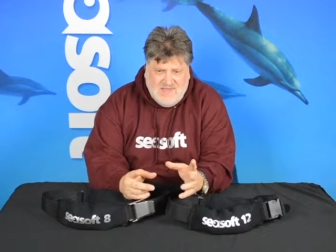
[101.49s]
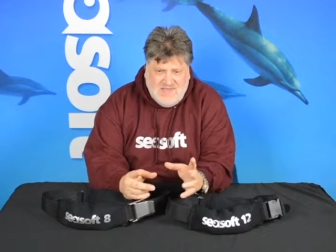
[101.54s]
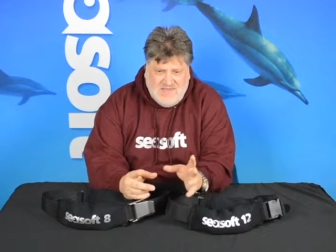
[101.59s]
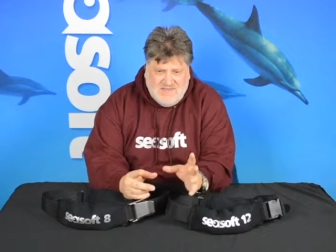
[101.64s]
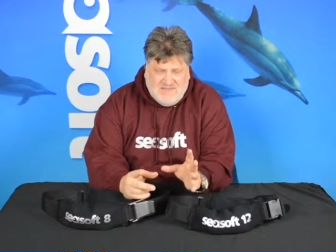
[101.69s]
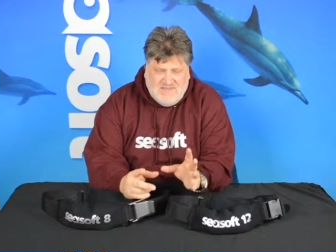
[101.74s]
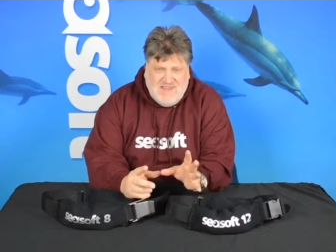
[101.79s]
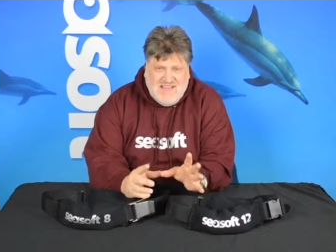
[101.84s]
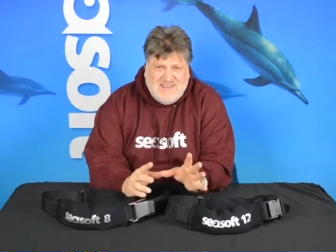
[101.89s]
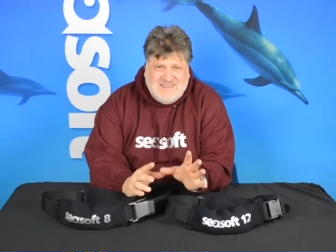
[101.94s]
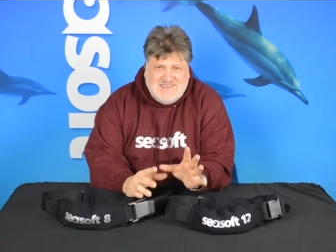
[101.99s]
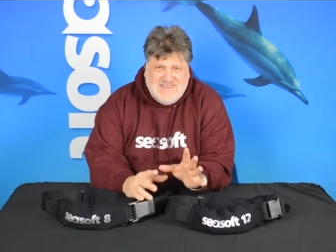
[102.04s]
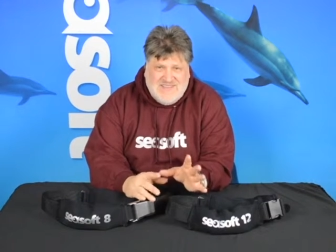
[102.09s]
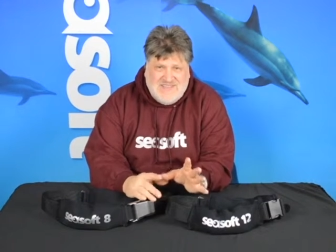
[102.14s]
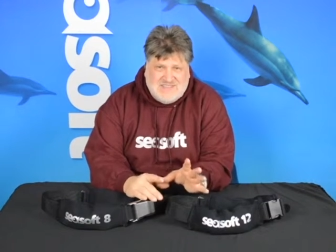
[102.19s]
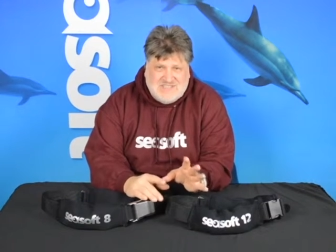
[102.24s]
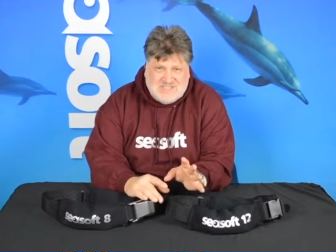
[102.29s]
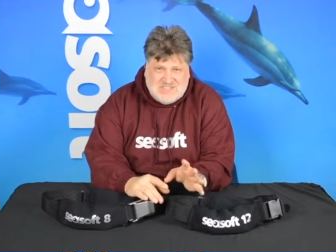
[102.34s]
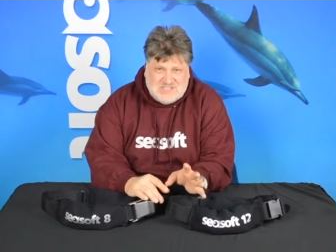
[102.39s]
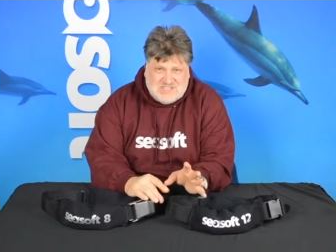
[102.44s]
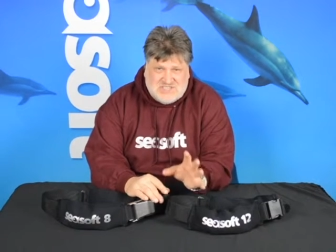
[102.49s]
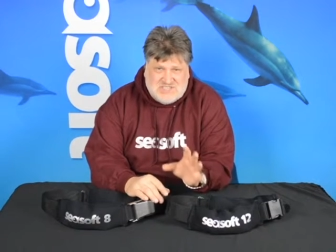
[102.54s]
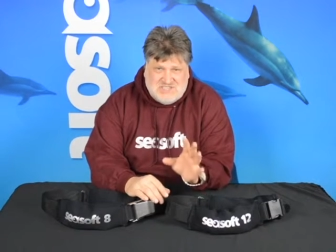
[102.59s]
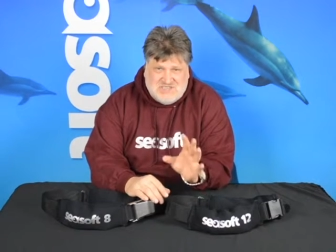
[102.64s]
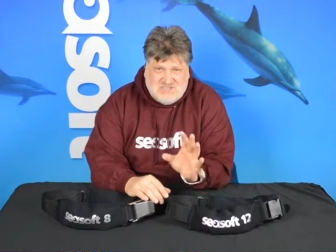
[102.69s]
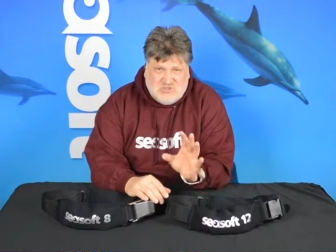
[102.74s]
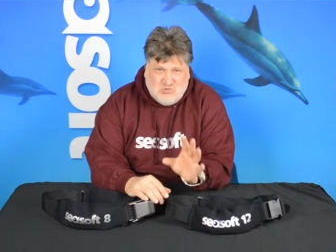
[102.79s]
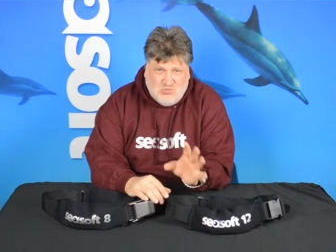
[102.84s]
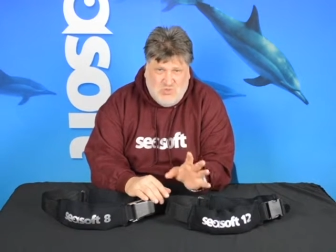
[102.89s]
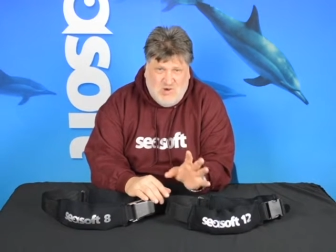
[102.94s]
If I take
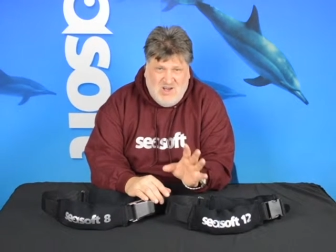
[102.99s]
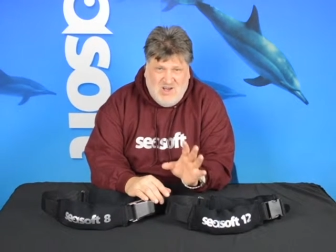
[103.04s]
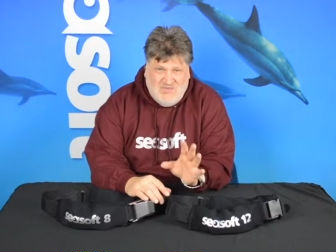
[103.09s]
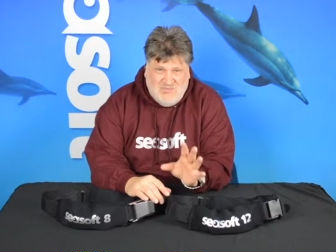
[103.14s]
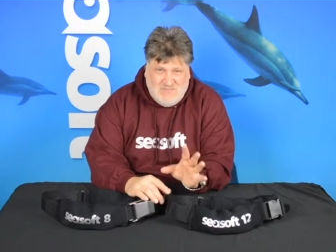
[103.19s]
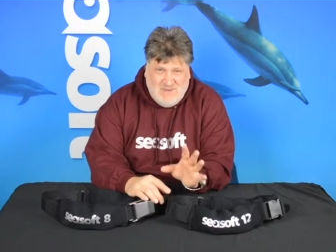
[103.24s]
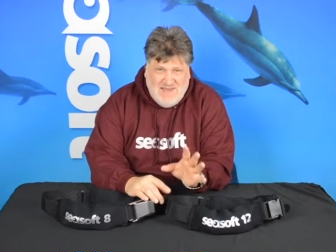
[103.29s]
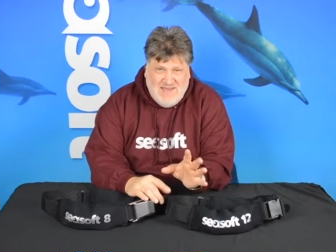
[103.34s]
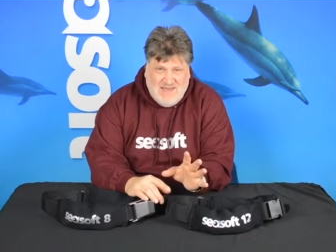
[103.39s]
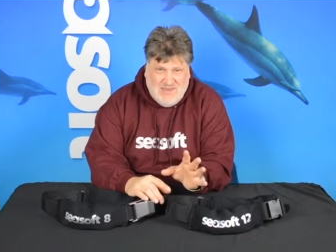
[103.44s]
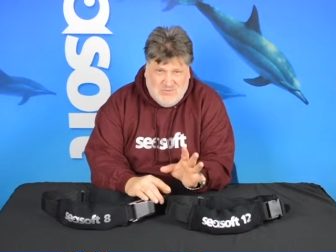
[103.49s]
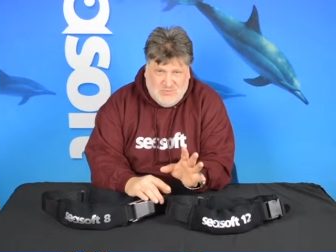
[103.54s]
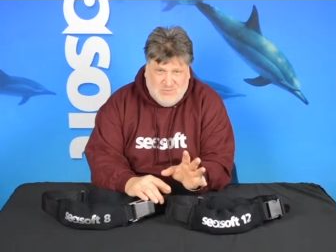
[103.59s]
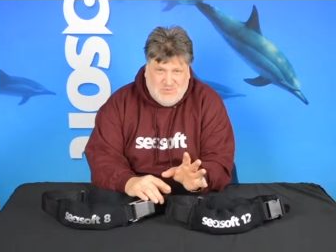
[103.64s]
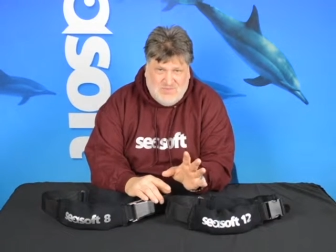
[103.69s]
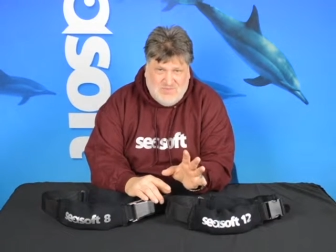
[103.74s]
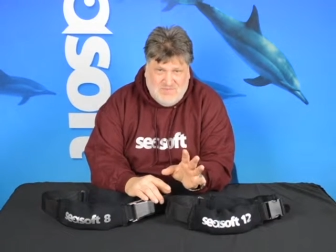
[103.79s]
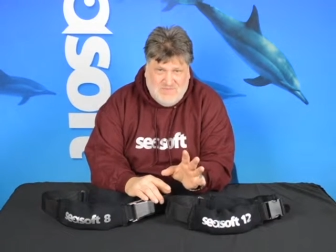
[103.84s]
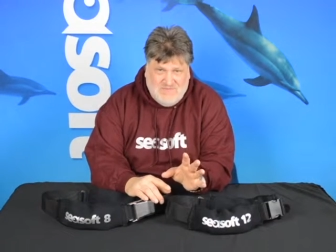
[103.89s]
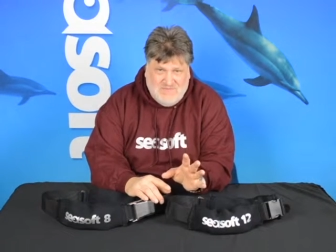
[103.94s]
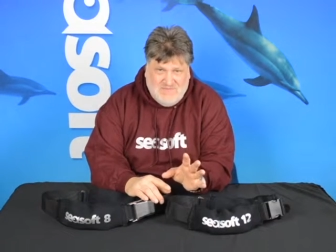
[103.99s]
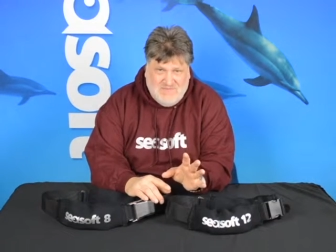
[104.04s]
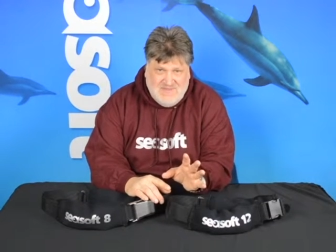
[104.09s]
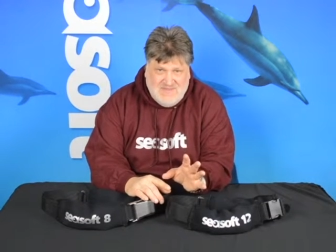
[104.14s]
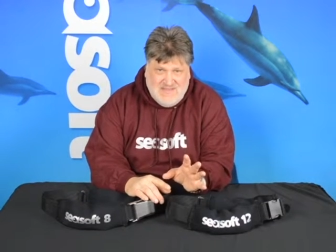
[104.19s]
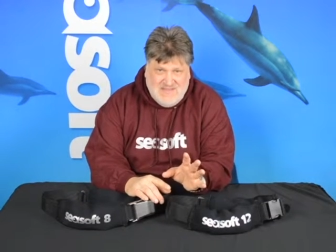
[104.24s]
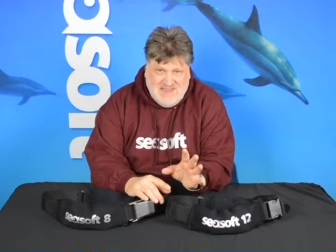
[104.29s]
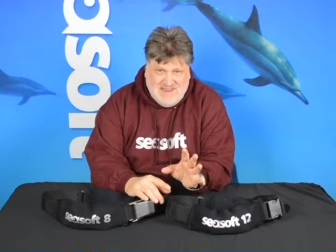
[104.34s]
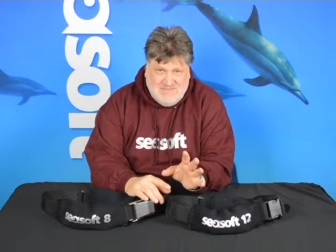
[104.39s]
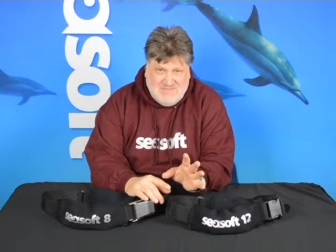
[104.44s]
just 12 pounds
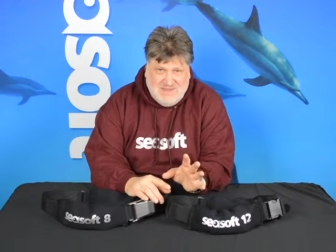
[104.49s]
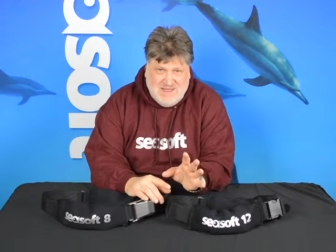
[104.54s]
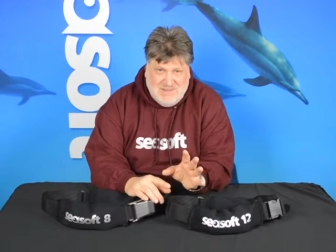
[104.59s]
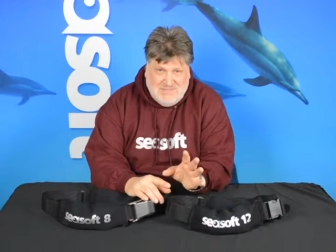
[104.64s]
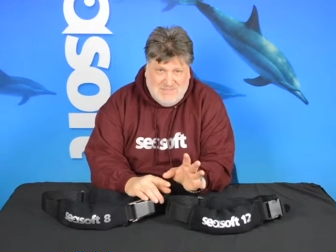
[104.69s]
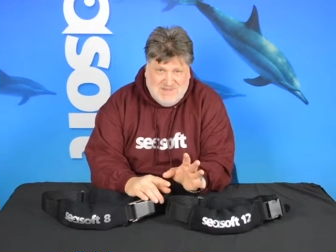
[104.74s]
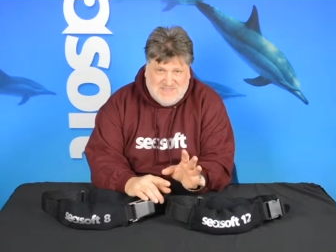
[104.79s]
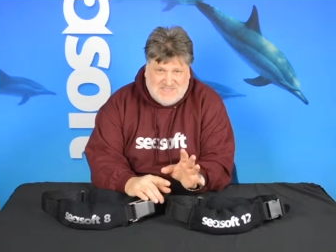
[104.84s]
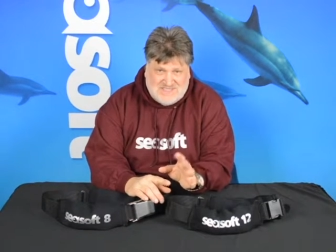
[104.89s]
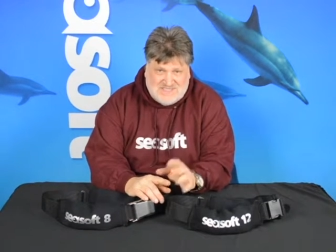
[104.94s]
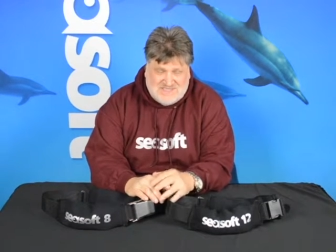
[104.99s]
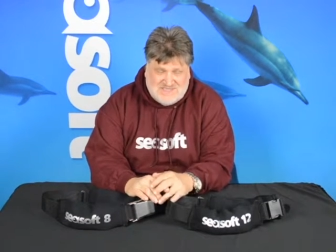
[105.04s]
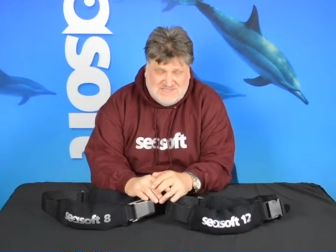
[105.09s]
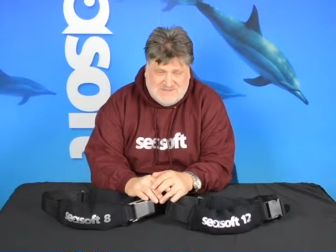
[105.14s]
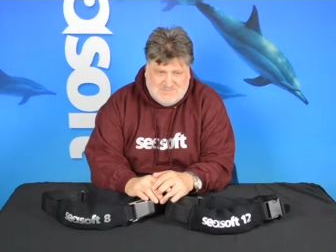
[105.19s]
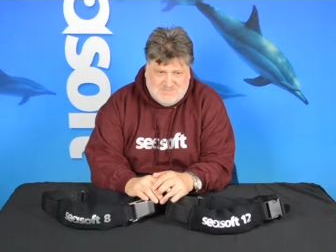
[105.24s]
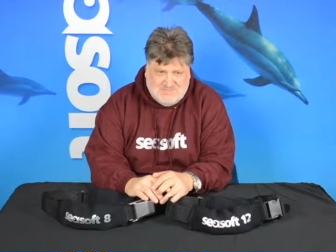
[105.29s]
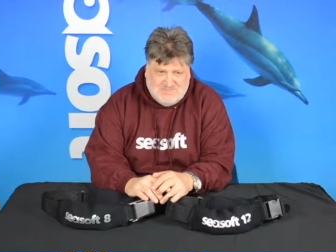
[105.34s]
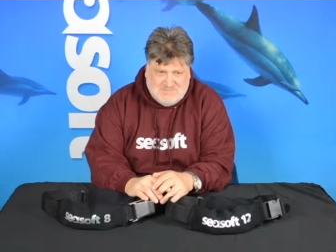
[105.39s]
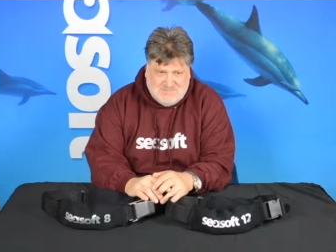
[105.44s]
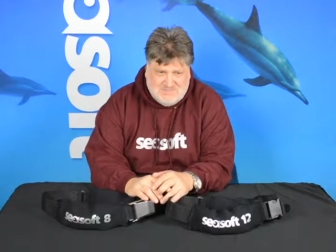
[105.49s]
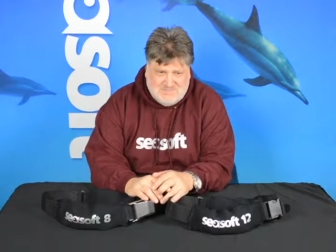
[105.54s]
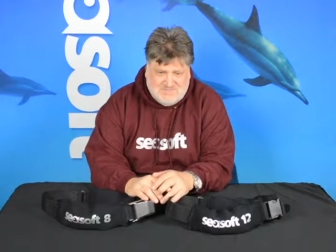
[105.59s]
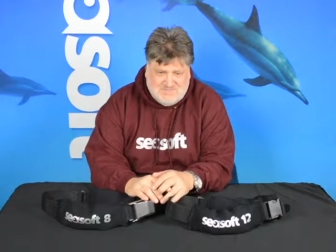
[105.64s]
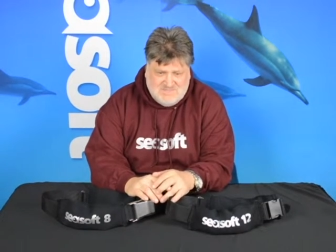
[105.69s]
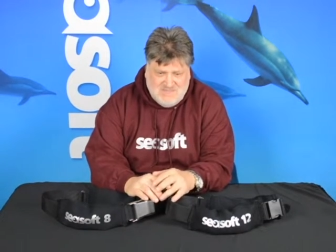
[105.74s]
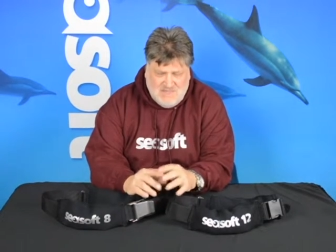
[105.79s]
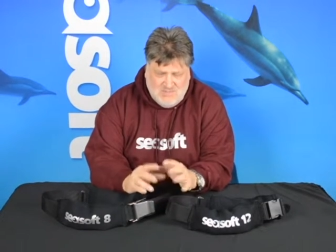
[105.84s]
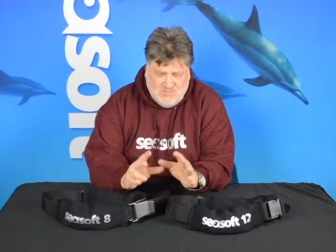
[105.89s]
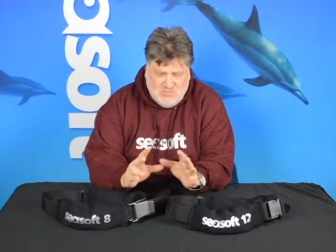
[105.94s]
out of my BC
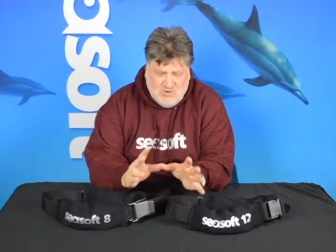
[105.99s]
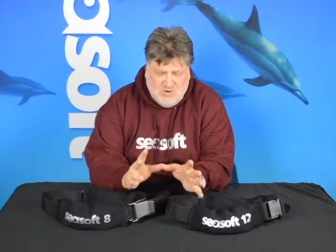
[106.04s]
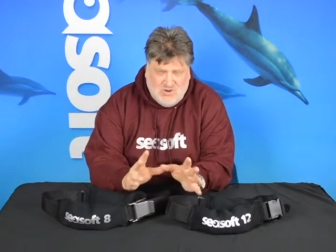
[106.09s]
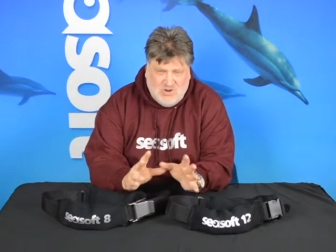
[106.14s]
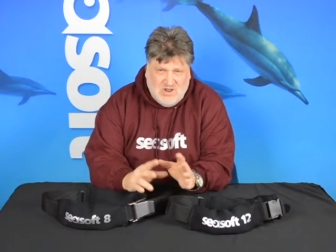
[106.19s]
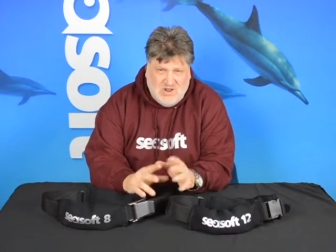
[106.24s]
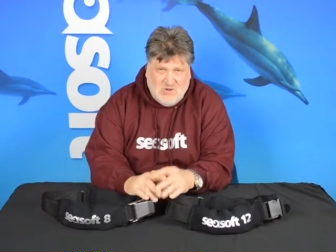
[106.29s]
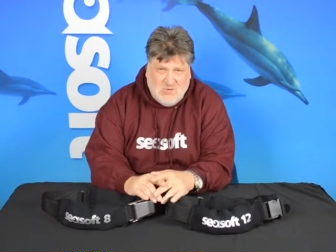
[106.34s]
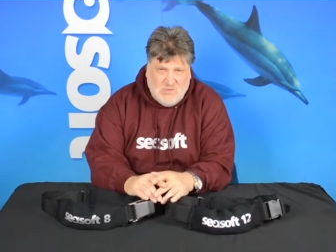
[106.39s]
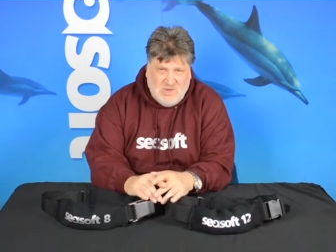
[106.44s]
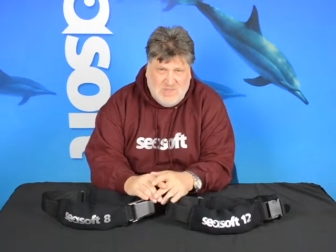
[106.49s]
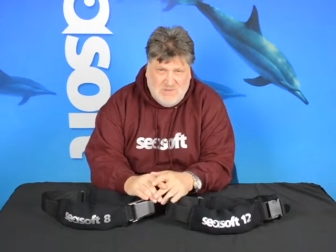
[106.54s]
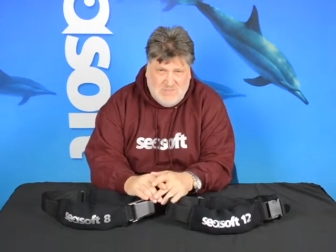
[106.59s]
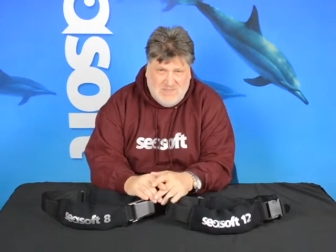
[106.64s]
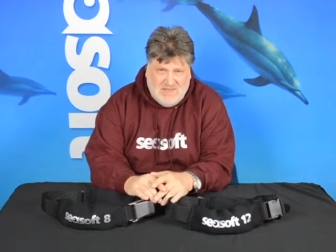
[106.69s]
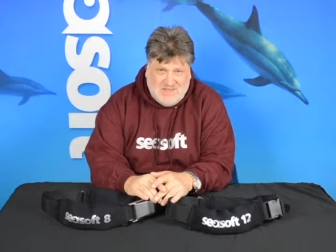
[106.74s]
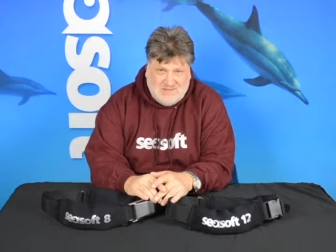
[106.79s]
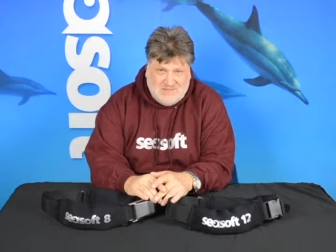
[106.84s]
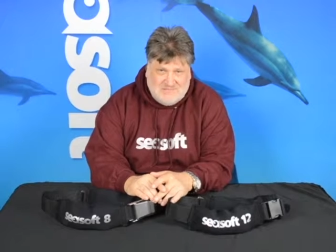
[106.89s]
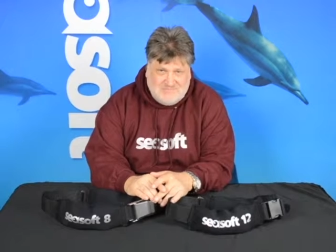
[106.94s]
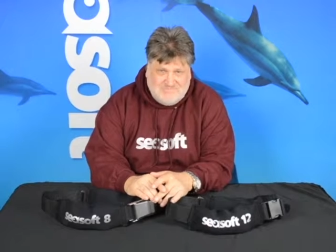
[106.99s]
and put it on a weight belt,